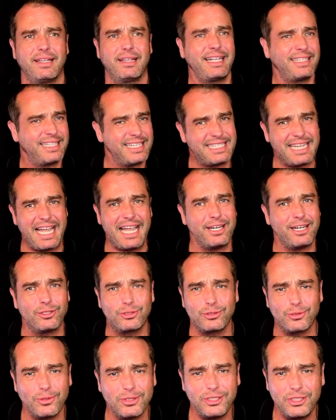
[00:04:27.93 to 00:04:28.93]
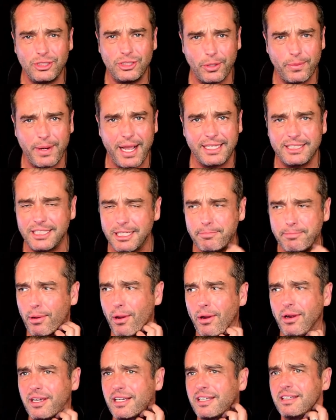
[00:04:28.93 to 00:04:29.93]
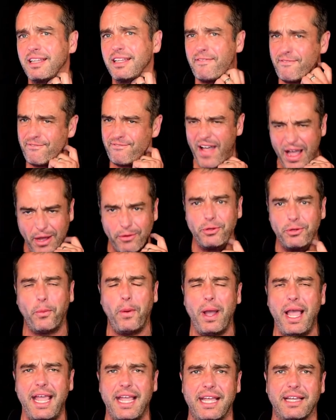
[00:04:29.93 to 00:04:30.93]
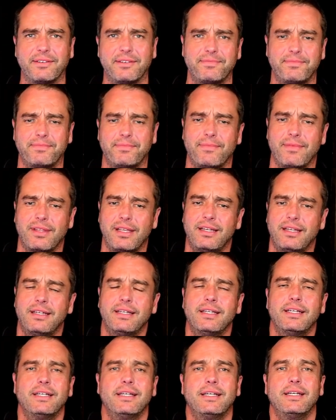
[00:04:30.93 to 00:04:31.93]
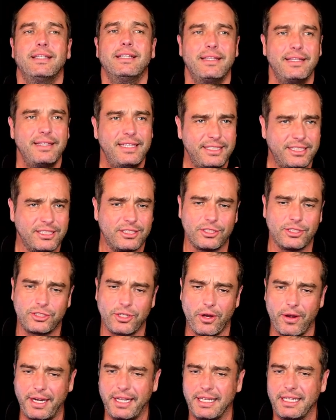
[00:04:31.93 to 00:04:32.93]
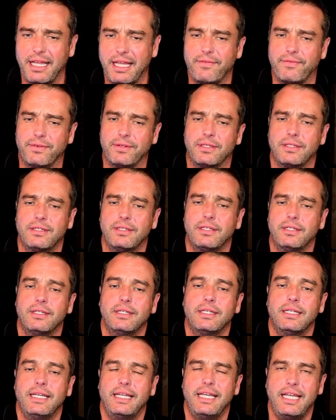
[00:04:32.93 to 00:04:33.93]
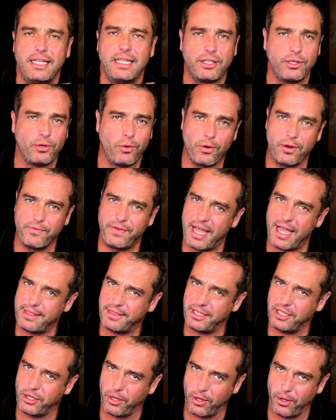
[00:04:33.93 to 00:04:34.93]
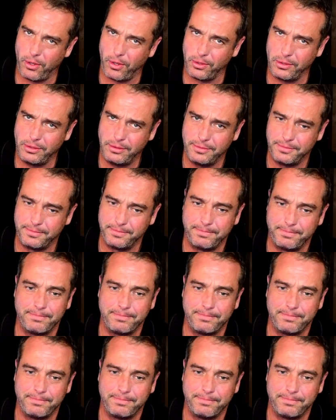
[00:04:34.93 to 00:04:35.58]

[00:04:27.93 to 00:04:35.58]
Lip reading: Like the dinosaurs at Jurassic Park. They found a way. This is the starting 11. Ethan Horvath in goal.